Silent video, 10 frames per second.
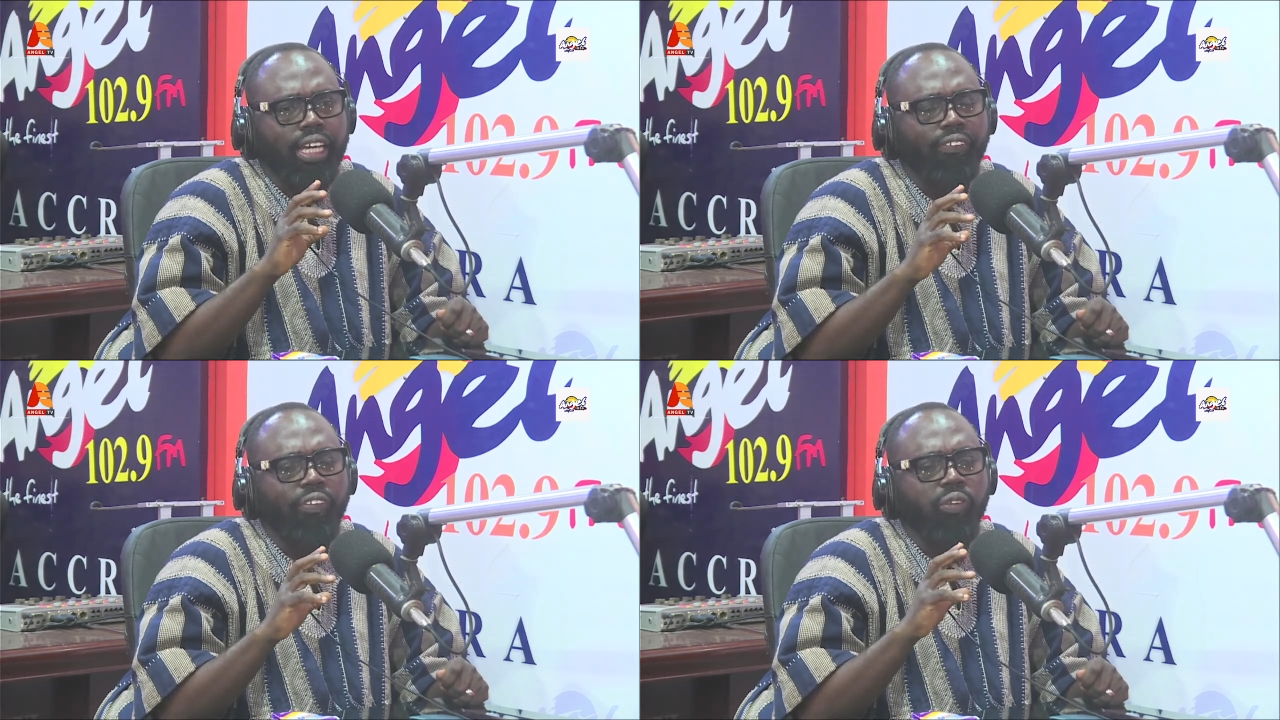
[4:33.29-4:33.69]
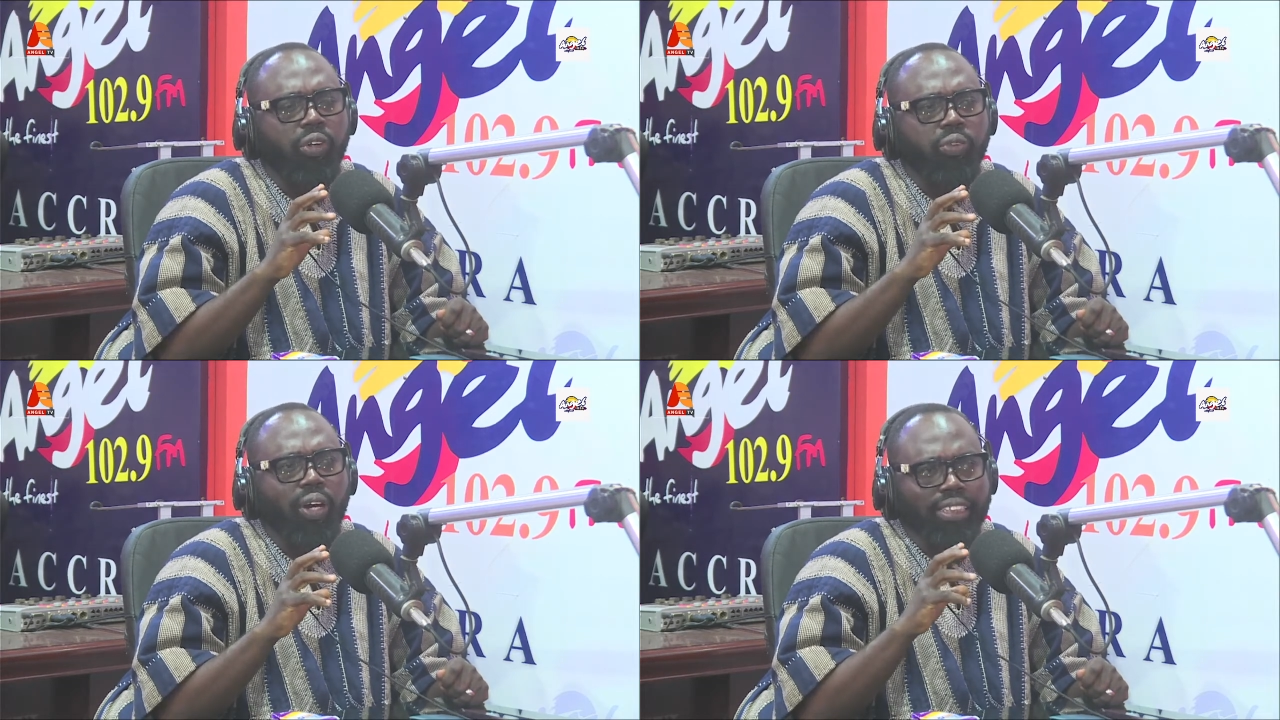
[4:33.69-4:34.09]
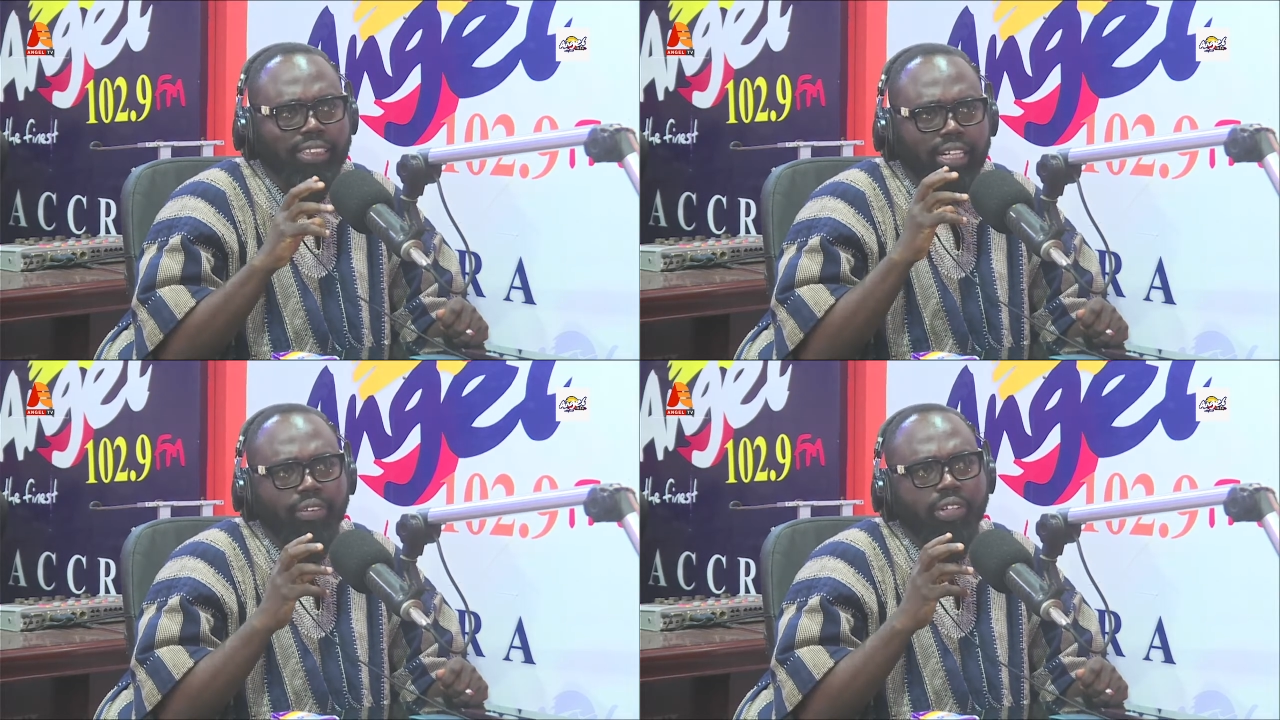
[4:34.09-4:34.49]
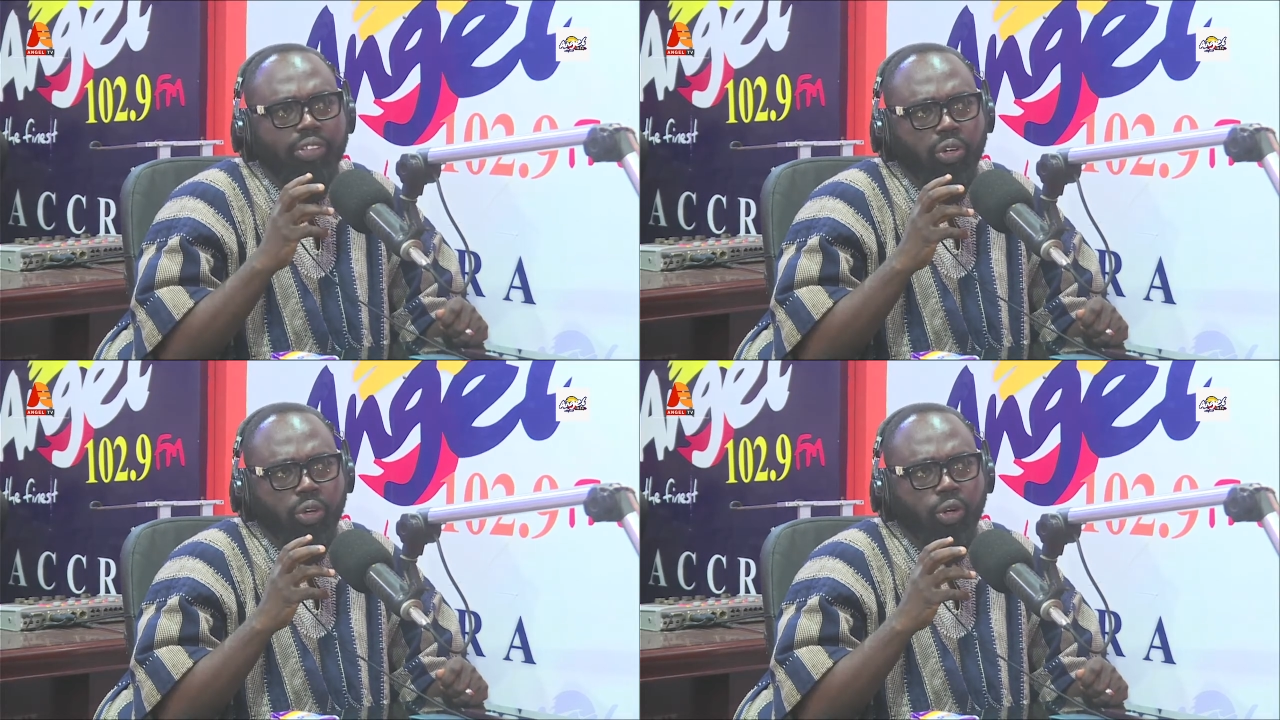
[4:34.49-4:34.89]
if you want to
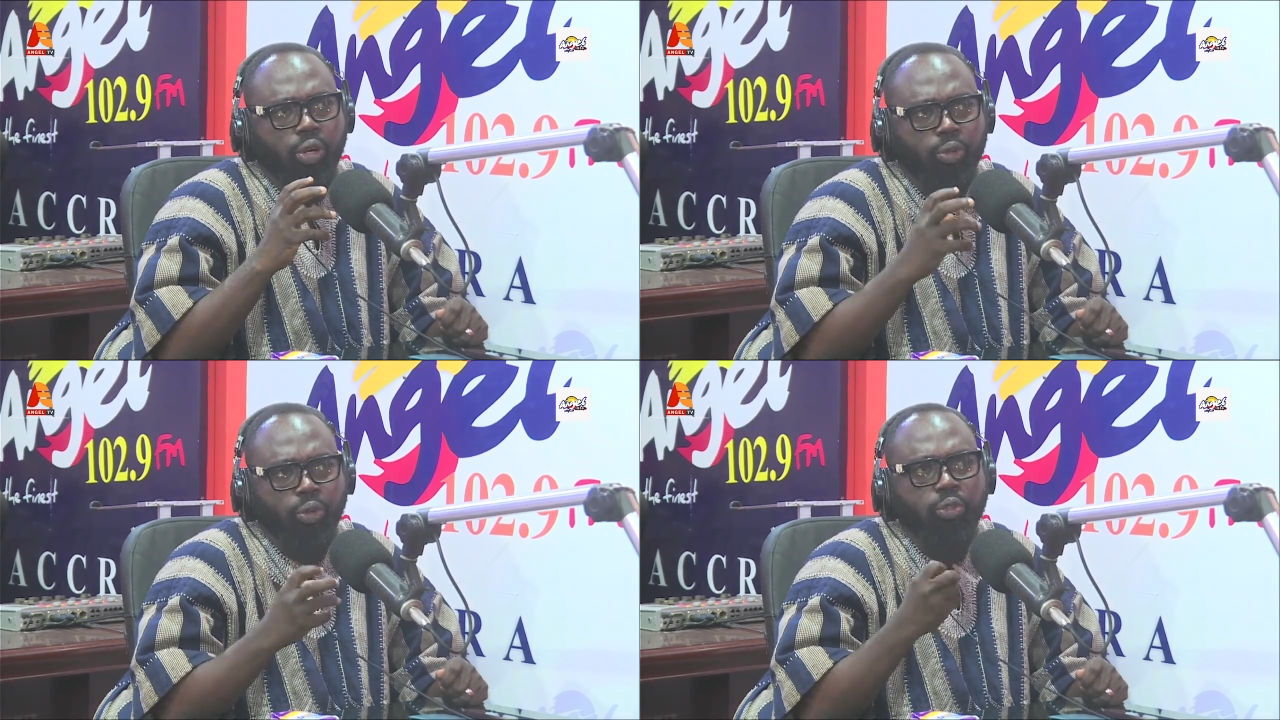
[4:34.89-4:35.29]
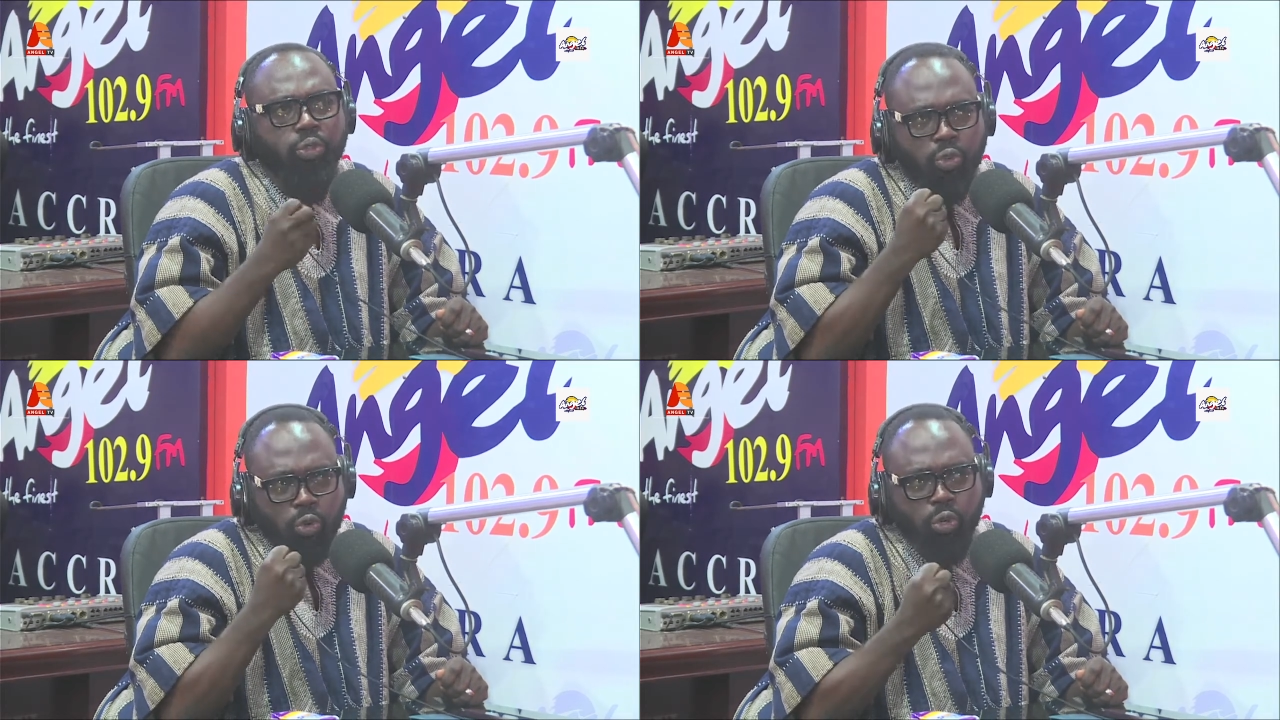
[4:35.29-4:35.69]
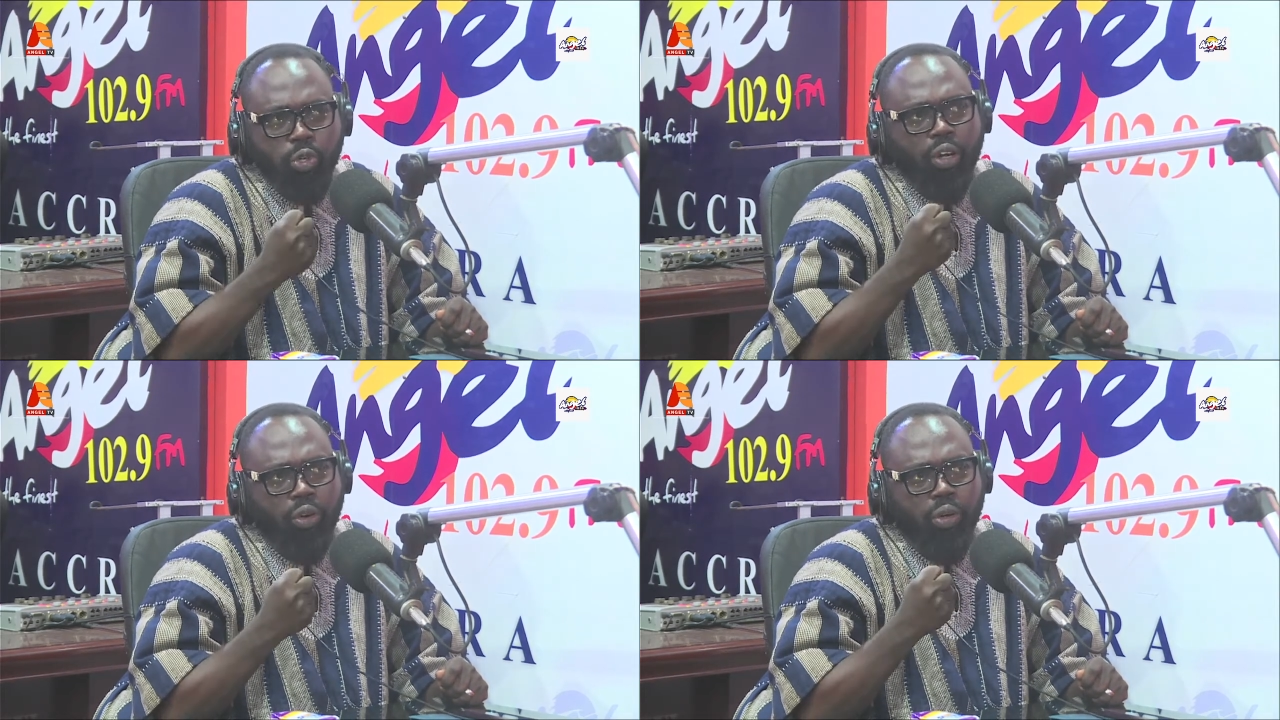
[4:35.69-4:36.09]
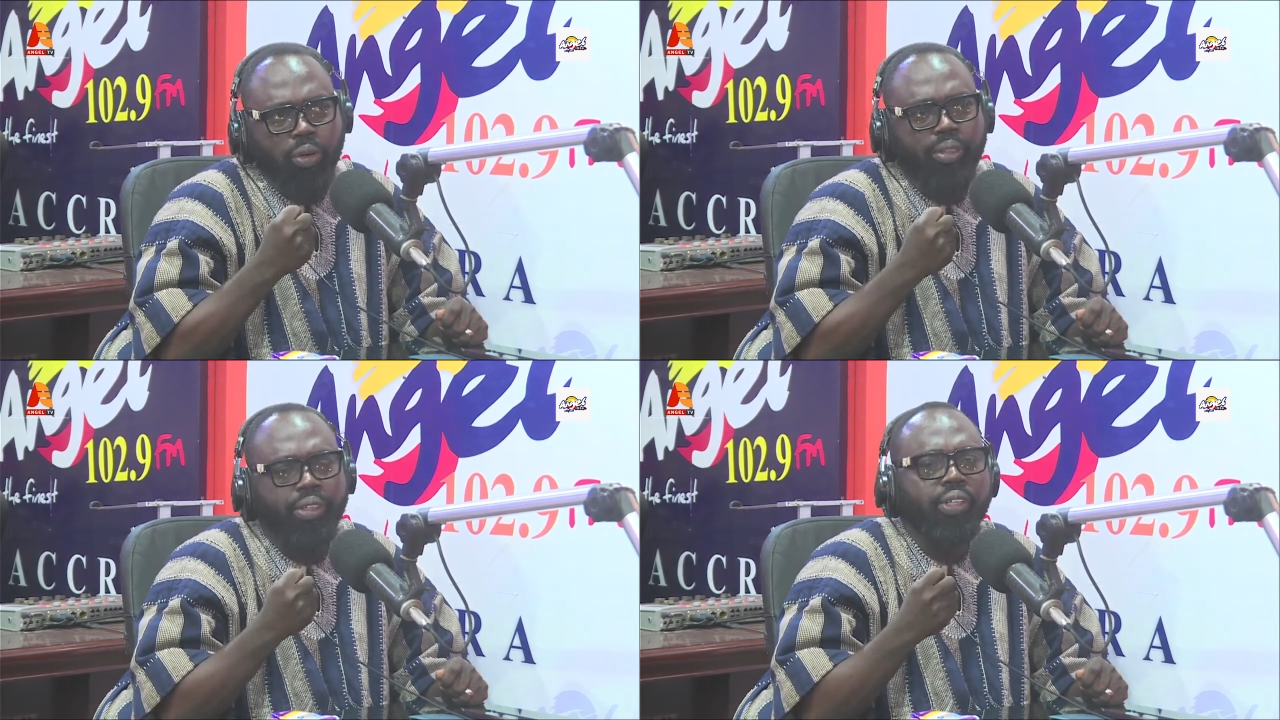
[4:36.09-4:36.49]
accelerate your economy, you want to grow your
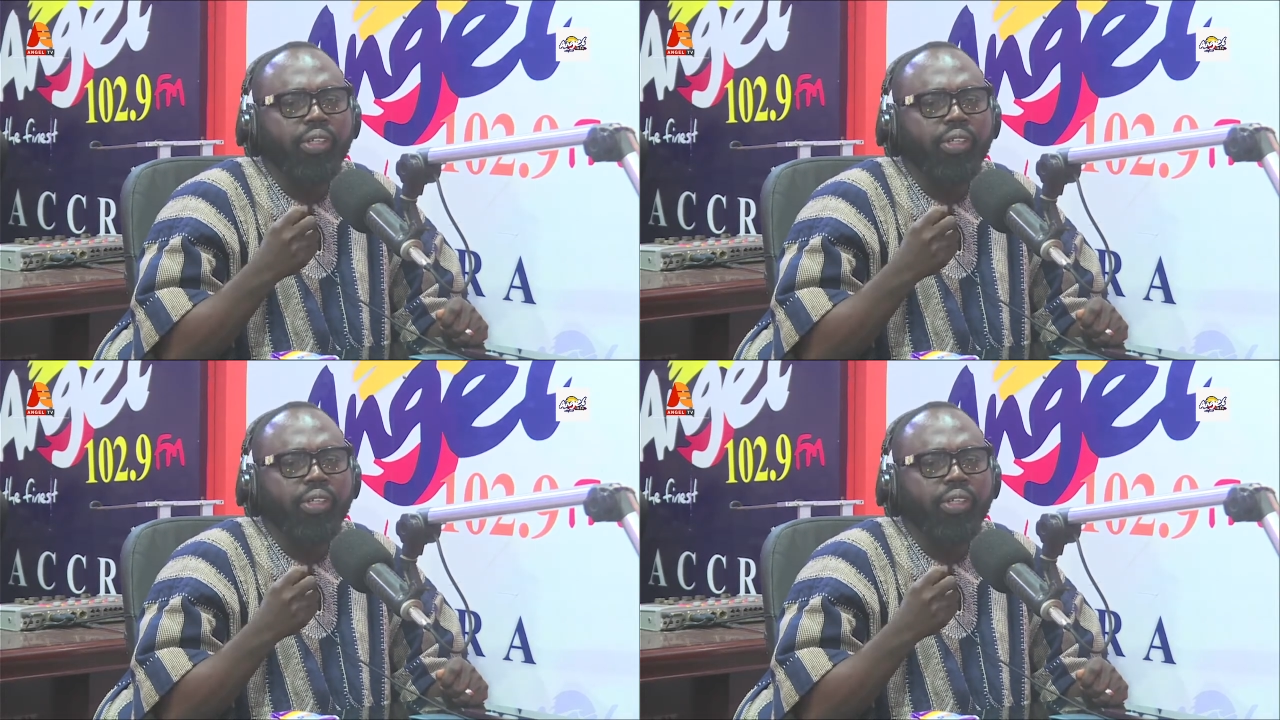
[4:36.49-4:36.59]
economy,